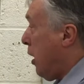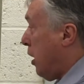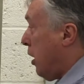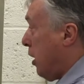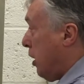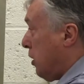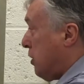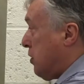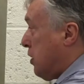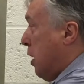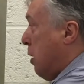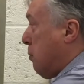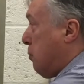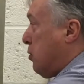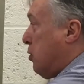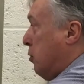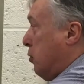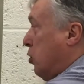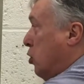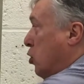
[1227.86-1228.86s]

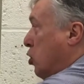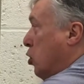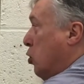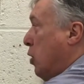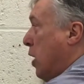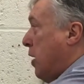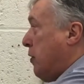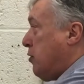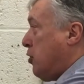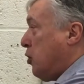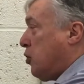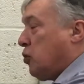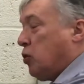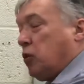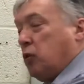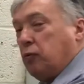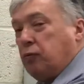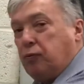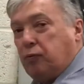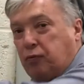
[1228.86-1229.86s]
except you do have to sort
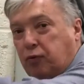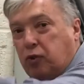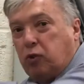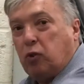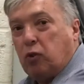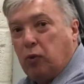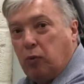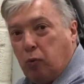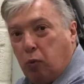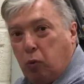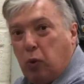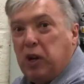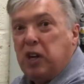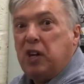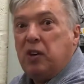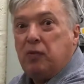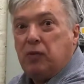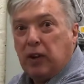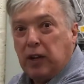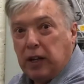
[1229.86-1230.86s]
of
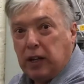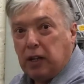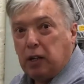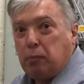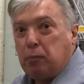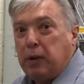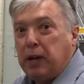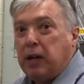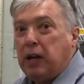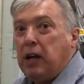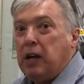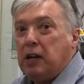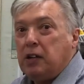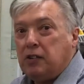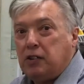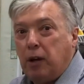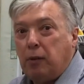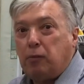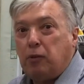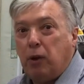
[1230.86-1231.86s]
weave a little bit,
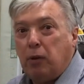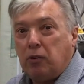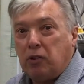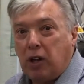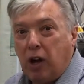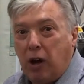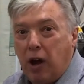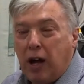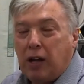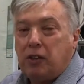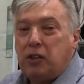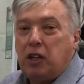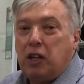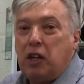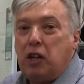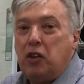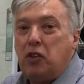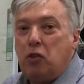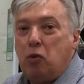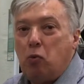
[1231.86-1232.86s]
sometimes go
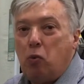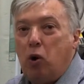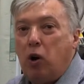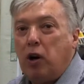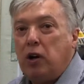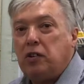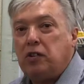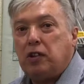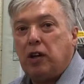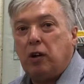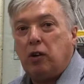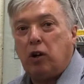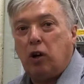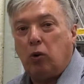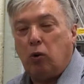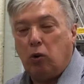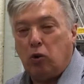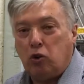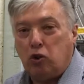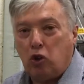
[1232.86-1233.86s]
underneath the wire, some
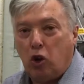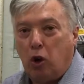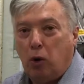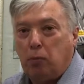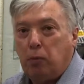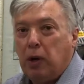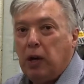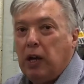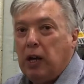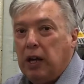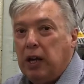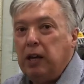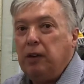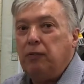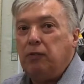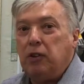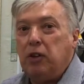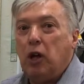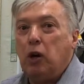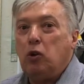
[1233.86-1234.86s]
go on top,
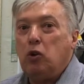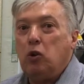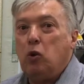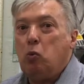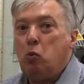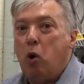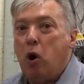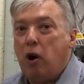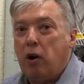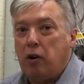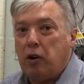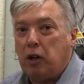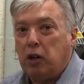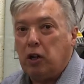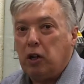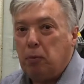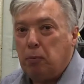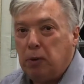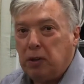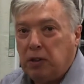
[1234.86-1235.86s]
even though you're wiring
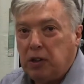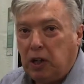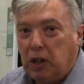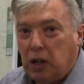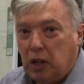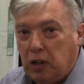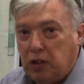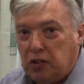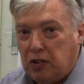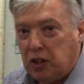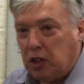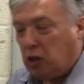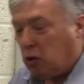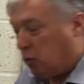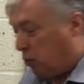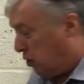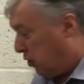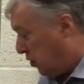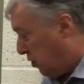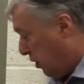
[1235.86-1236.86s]
in a particular
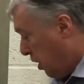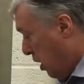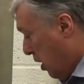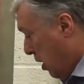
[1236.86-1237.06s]
sequence,